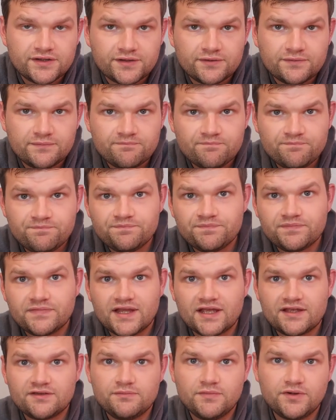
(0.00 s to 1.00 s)
So
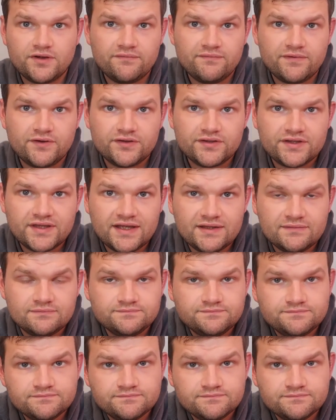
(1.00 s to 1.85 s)
that's my advice there.